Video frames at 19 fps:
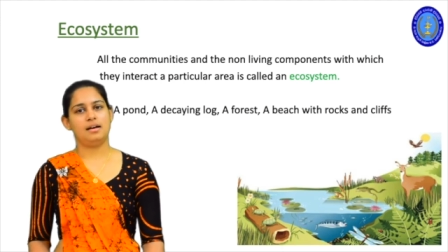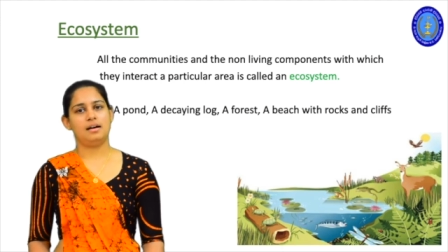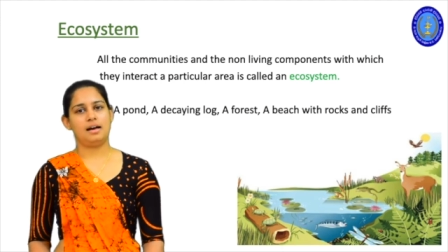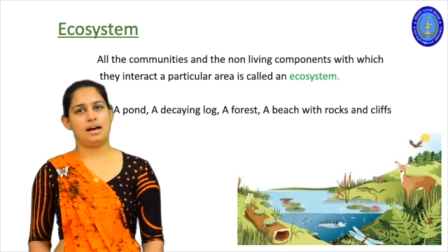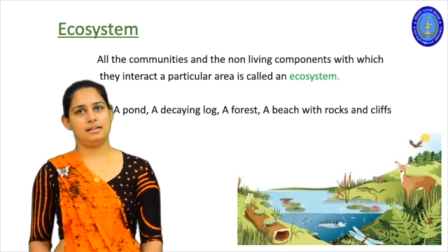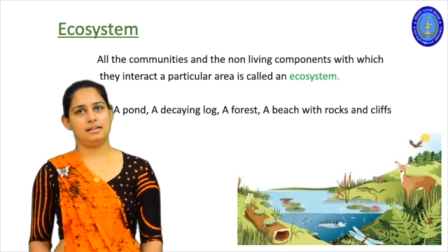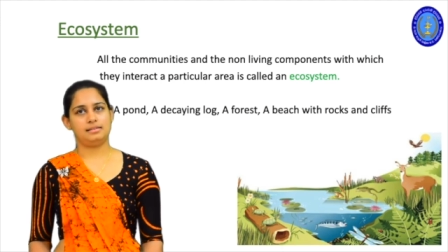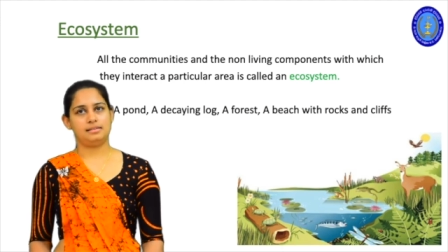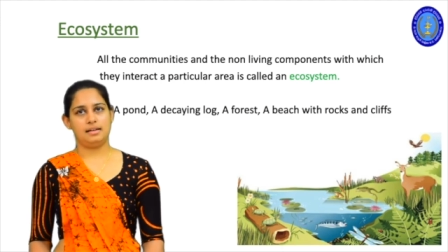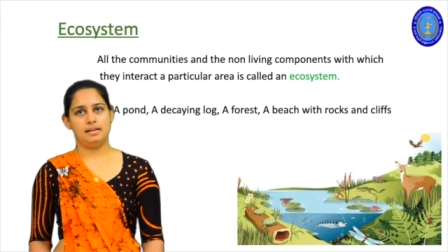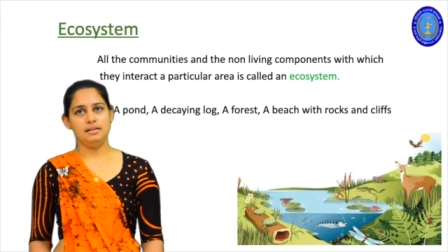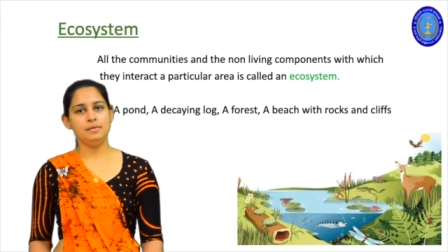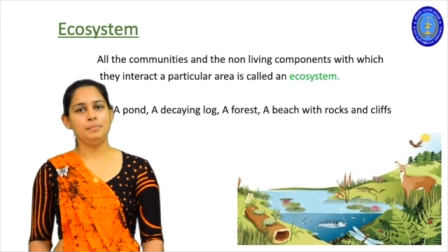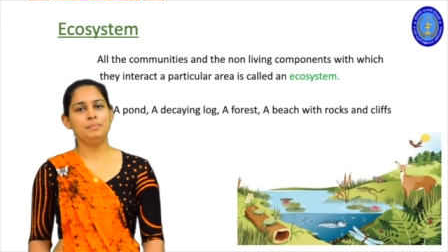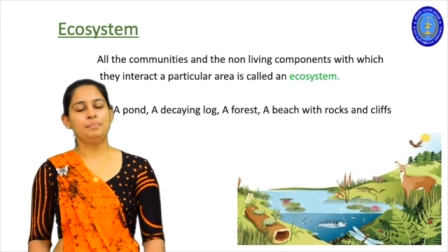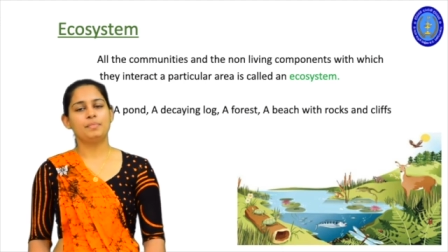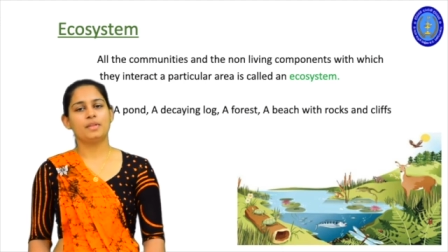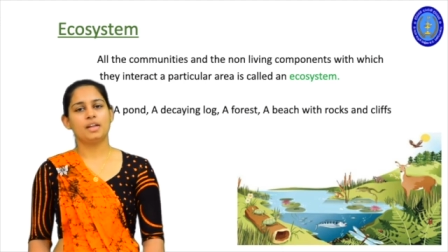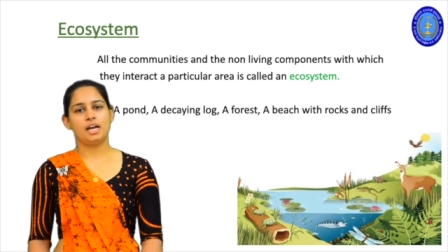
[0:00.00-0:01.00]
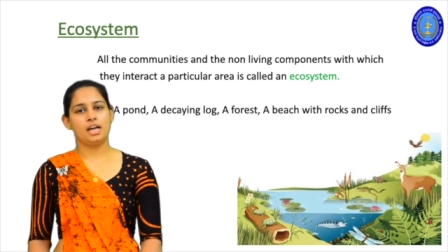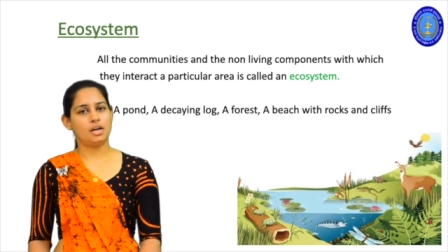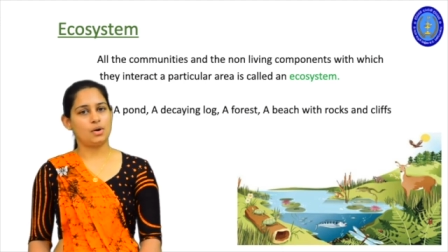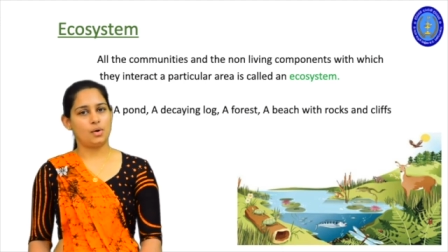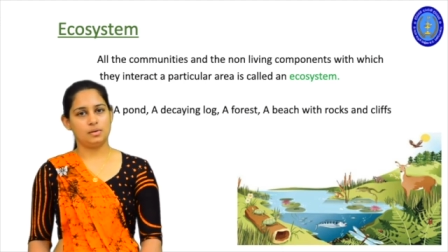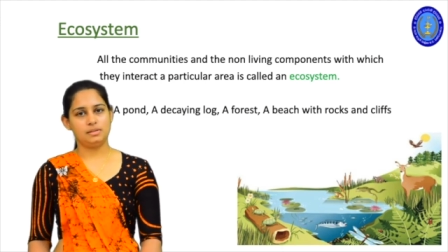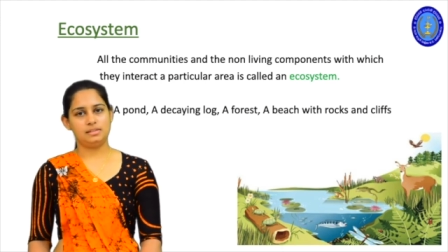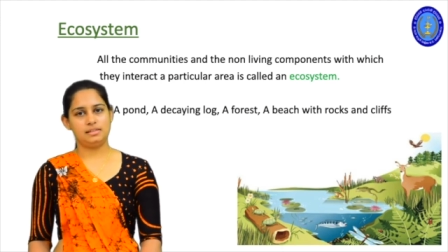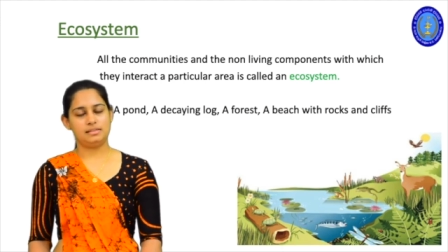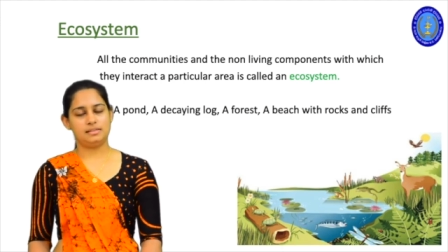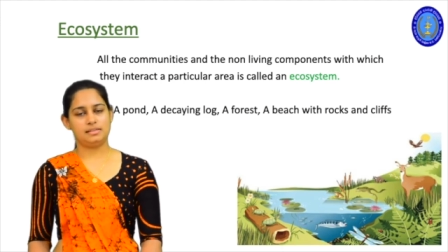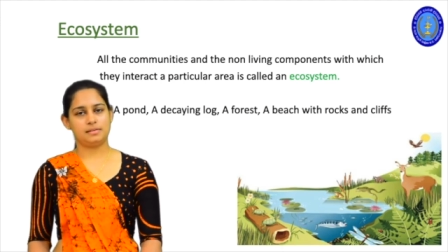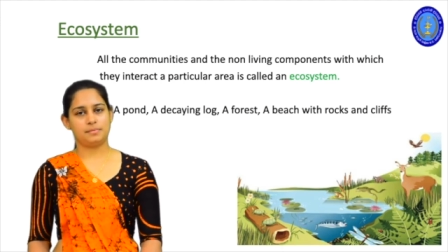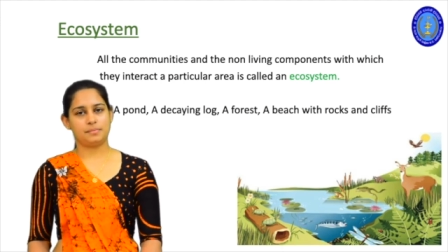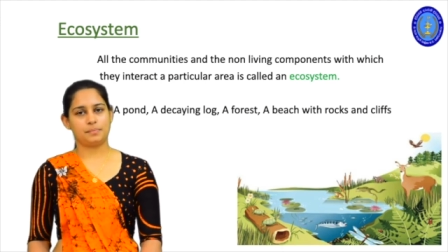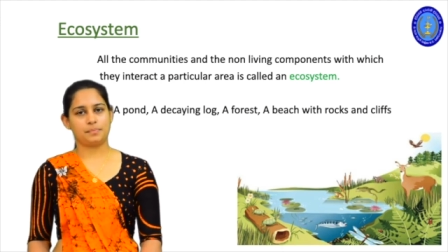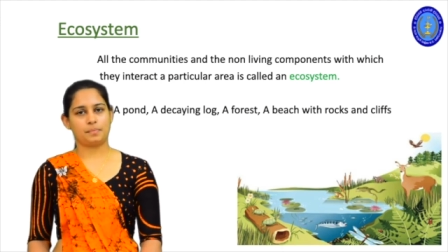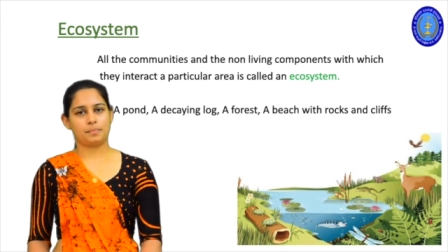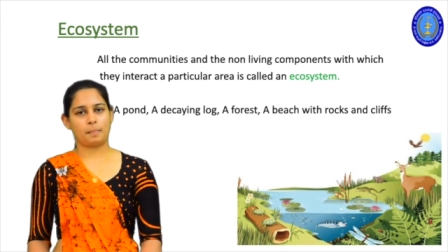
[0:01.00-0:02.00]
as an ecosystem.
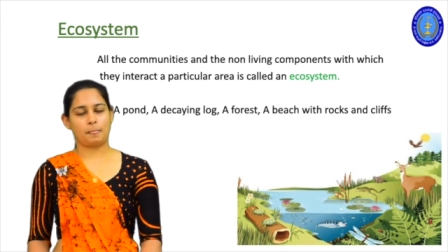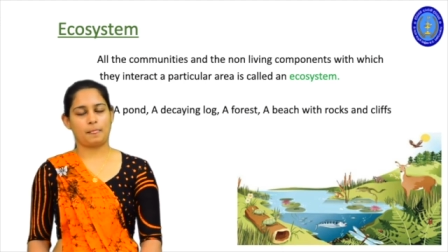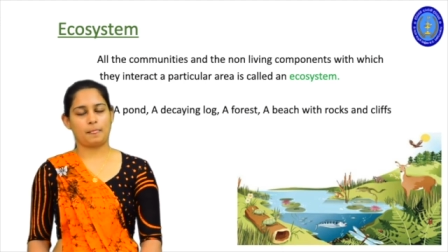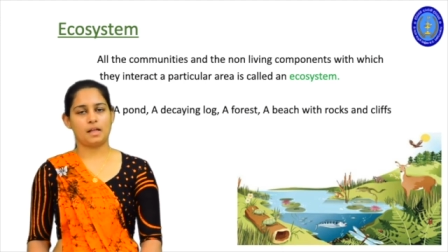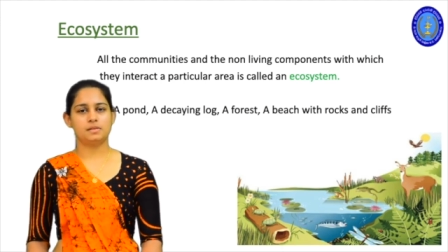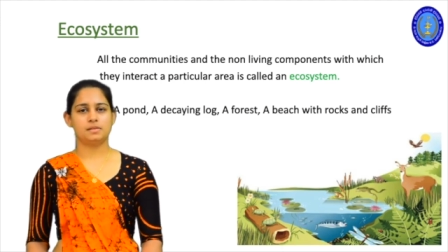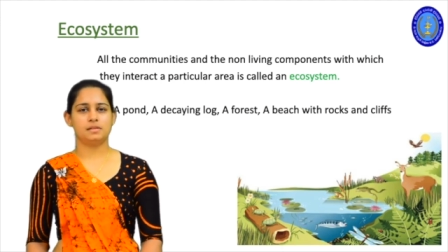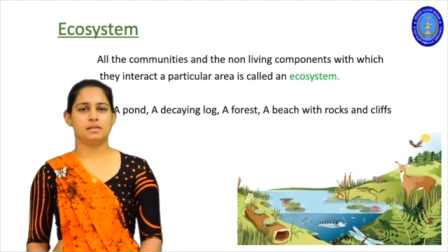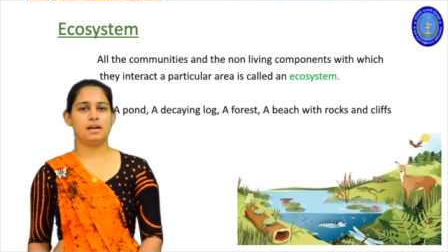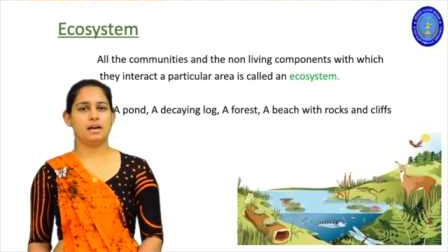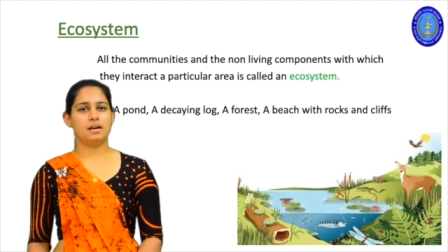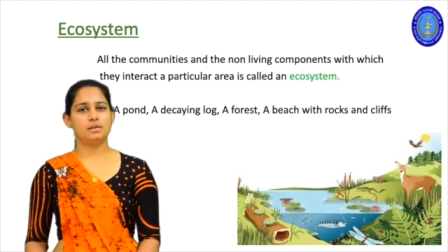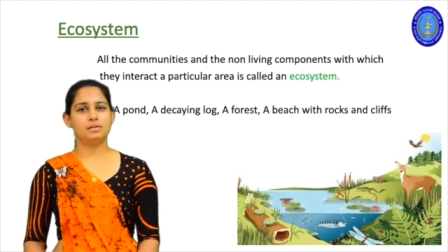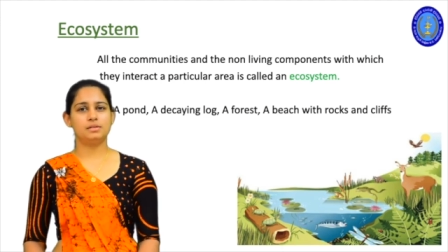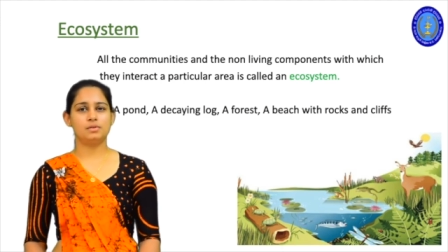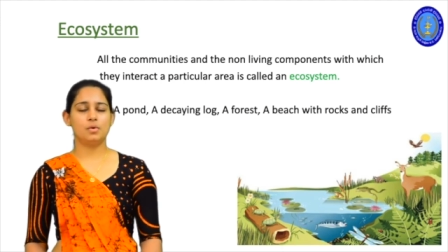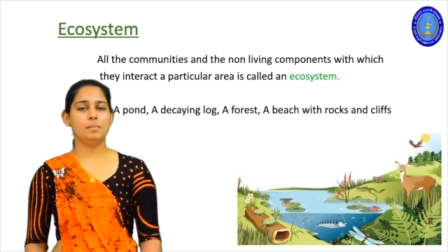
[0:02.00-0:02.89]
So there are so